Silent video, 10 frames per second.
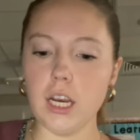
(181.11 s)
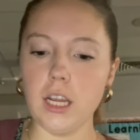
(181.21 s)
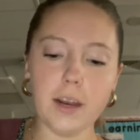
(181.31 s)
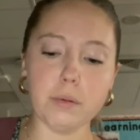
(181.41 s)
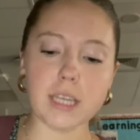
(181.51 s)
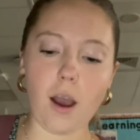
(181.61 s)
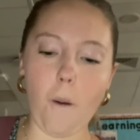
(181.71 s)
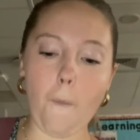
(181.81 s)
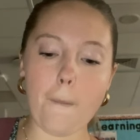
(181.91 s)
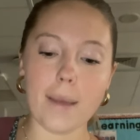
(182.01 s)
and I was like,
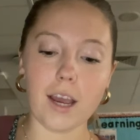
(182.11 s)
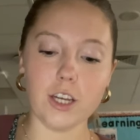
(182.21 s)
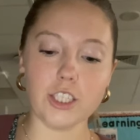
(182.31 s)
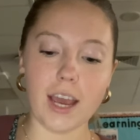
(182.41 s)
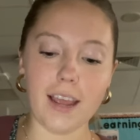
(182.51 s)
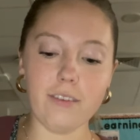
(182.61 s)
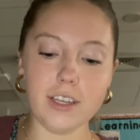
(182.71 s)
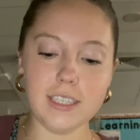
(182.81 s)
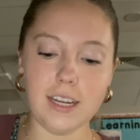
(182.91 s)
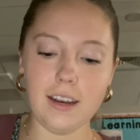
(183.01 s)
oh my gosh, I have not
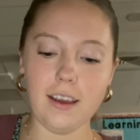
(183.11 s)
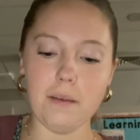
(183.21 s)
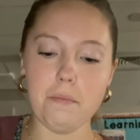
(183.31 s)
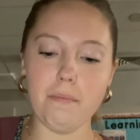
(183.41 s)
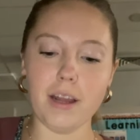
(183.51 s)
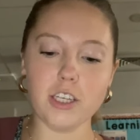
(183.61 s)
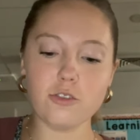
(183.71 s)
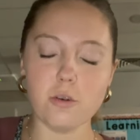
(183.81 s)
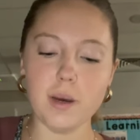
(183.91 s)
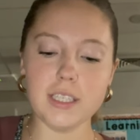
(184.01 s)
seen Magic
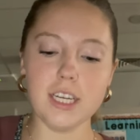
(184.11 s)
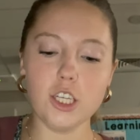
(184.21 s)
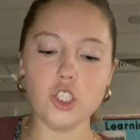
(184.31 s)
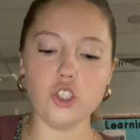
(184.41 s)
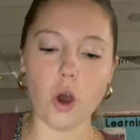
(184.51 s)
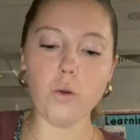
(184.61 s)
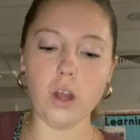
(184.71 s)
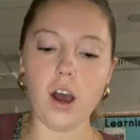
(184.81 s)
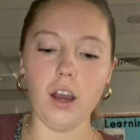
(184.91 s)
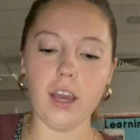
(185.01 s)
School Bus in so
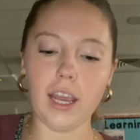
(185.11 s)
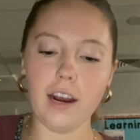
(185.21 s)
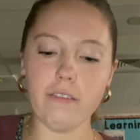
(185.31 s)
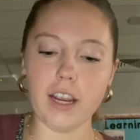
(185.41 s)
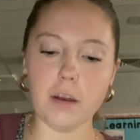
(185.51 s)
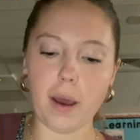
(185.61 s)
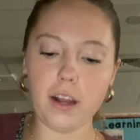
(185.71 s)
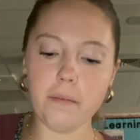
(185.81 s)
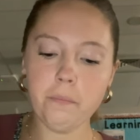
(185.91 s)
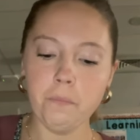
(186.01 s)
long. I kind of forget about
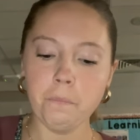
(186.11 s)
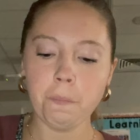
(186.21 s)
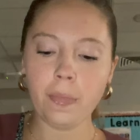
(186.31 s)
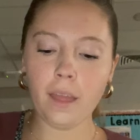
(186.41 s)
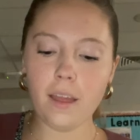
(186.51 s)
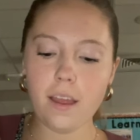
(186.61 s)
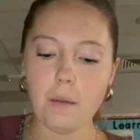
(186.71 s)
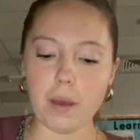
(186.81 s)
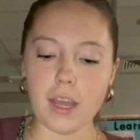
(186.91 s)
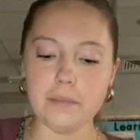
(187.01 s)
it.
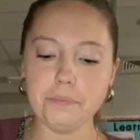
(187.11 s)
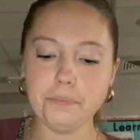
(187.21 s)
But,